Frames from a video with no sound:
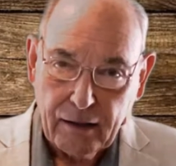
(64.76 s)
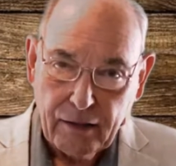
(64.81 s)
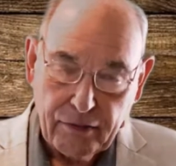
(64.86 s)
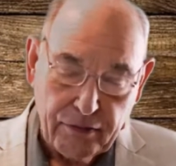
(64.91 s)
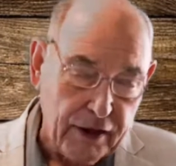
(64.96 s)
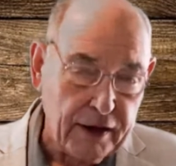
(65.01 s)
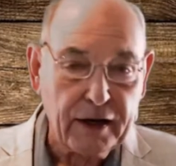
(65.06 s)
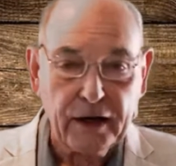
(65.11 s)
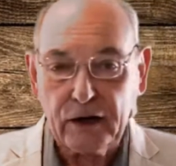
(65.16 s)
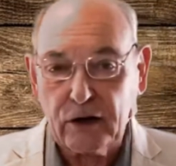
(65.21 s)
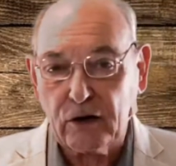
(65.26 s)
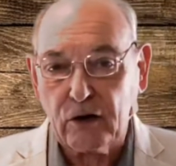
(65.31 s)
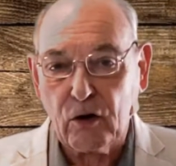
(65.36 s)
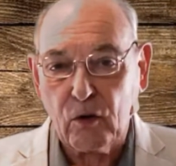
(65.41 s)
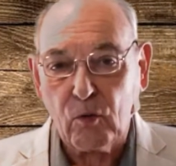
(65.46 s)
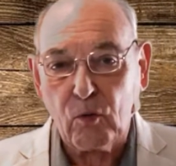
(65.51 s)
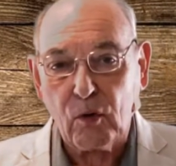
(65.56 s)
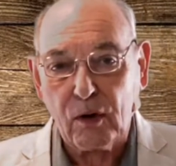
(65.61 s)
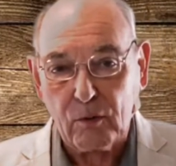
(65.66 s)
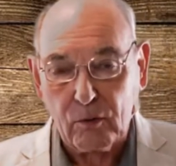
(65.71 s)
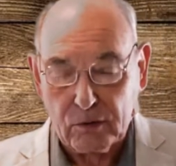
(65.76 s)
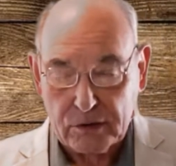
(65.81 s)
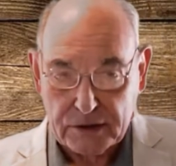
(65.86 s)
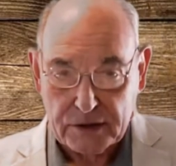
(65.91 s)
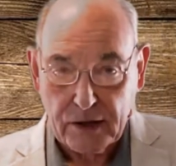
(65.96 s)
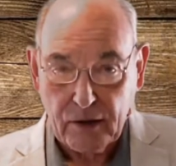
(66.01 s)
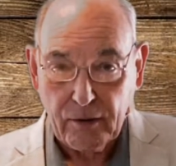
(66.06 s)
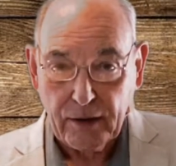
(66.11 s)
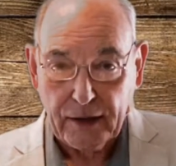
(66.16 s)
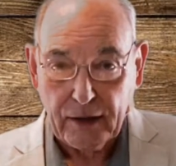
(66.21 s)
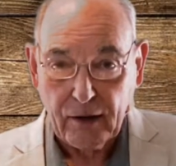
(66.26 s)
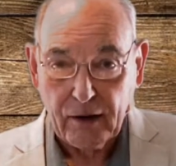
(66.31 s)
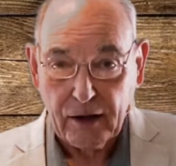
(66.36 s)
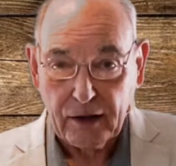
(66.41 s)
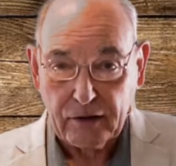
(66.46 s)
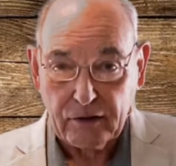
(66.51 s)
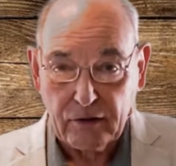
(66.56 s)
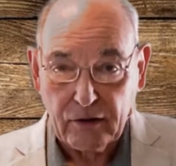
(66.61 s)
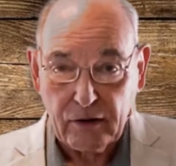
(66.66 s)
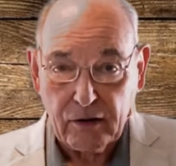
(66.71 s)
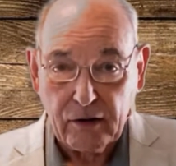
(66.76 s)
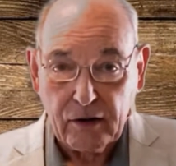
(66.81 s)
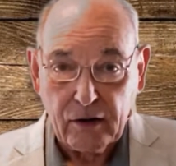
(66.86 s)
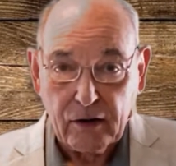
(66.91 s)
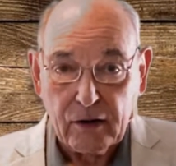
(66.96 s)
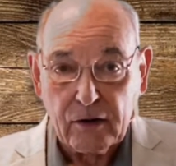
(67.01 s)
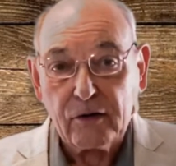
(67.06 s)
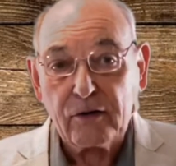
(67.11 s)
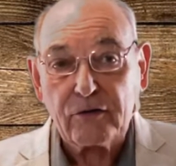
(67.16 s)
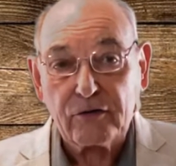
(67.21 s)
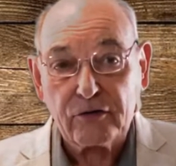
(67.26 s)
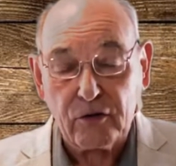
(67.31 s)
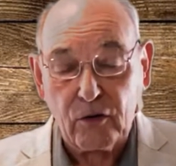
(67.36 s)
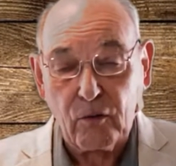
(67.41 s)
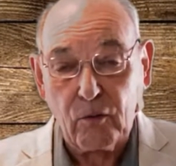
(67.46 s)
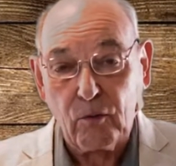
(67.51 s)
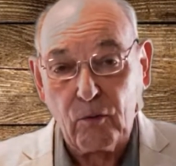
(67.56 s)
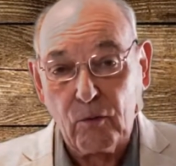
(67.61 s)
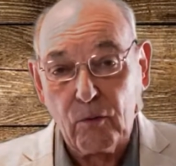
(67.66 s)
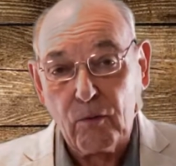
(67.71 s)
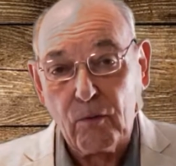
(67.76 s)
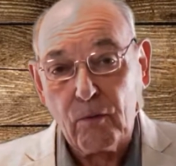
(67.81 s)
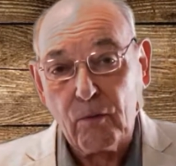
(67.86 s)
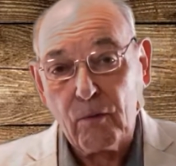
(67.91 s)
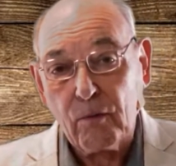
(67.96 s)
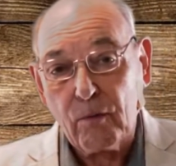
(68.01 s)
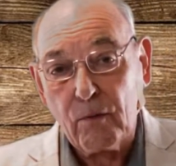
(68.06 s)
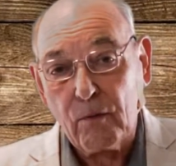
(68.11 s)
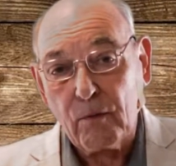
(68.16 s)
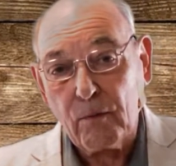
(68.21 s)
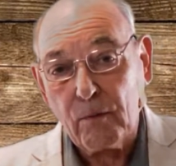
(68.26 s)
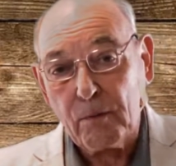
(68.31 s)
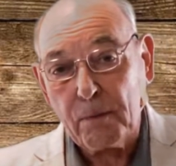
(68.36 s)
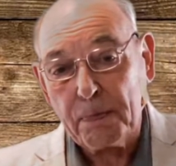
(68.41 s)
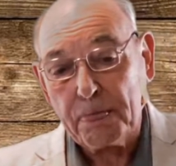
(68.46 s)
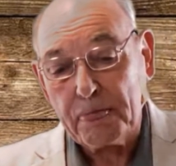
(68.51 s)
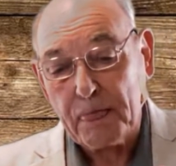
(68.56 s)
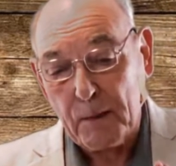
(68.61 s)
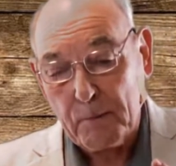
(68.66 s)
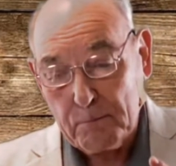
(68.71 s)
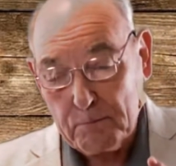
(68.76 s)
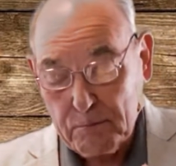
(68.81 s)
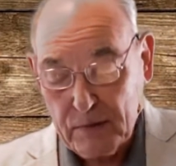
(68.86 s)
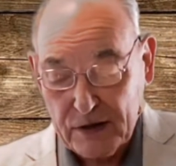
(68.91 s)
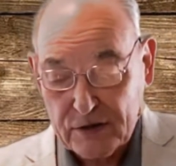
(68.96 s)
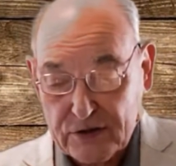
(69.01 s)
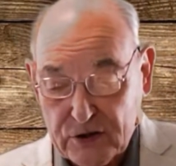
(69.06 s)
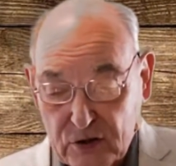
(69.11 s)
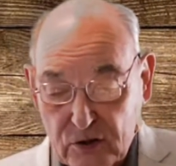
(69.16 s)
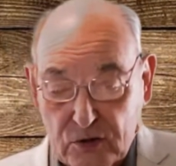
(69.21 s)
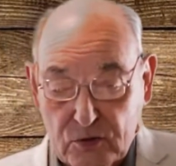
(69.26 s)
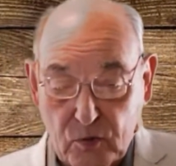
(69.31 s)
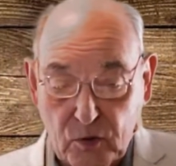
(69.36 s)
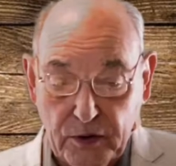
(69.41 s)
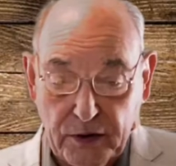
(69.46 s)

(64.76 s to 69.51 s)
They didn't know what was going on. So missals were